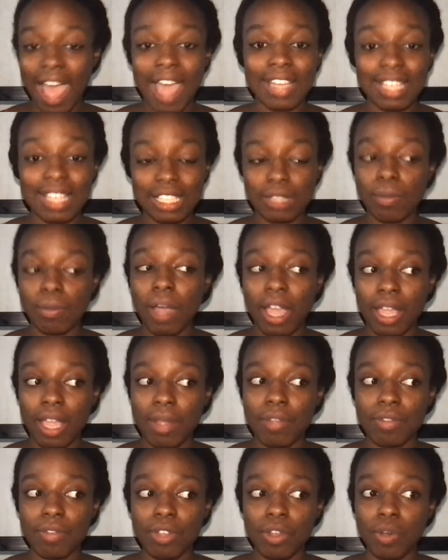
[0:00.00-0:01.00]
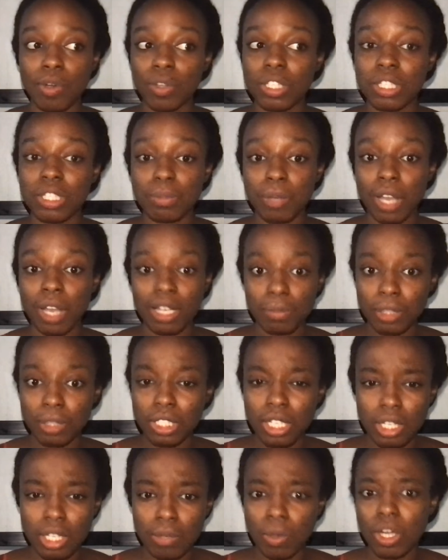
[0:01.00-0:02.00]
That's why even the Holy Spirit, as much
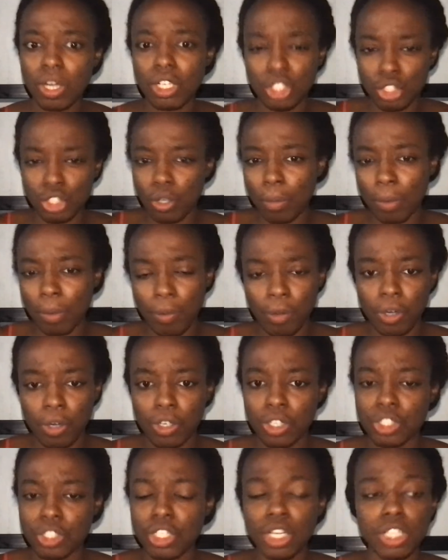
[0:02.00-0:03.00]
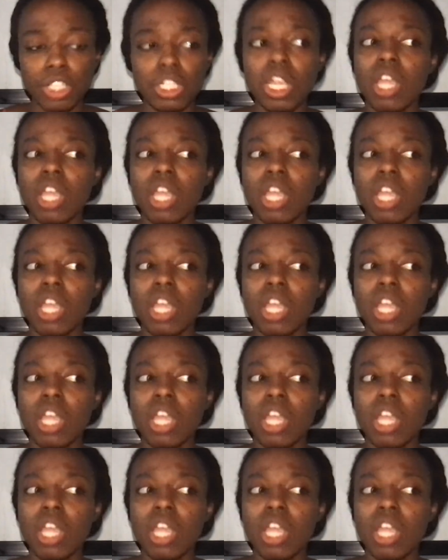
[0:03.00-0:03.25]
as I want to show up at one of the church,